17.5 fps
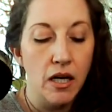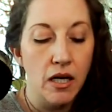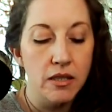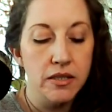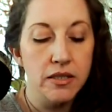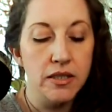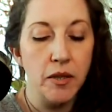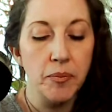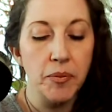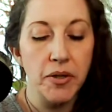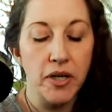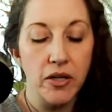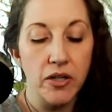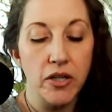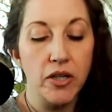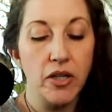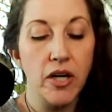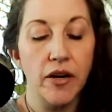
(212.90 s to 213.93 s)
stepping out
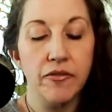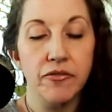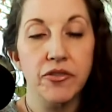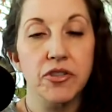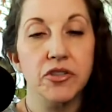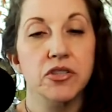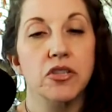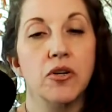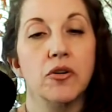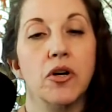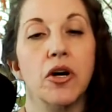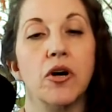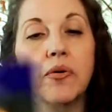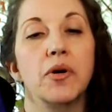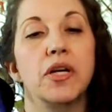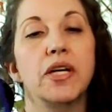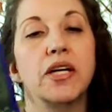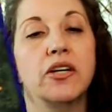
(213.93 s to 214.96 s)
of your comfort zone.
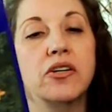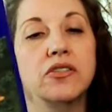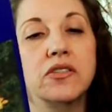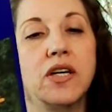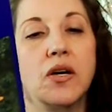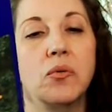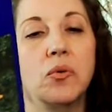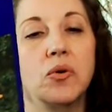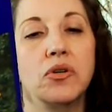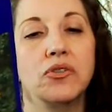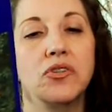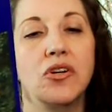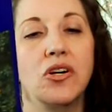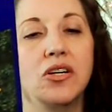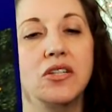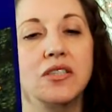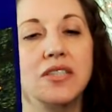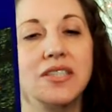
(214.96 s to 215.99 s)
Oh, and here's that world
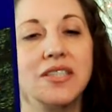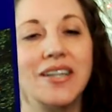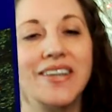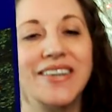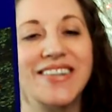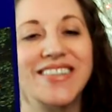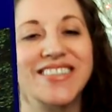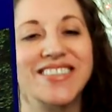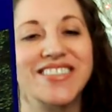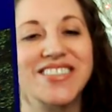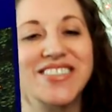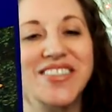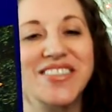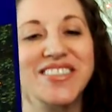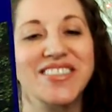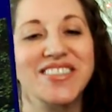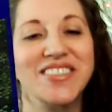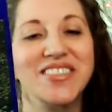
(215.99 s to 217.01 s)
card. Sorry, I didn't show
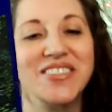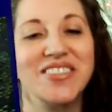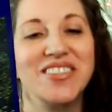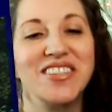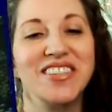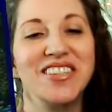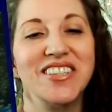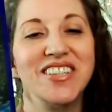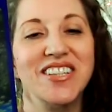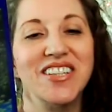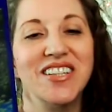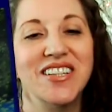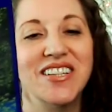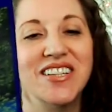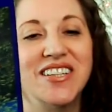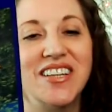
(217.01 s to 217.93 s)
it to you earlier.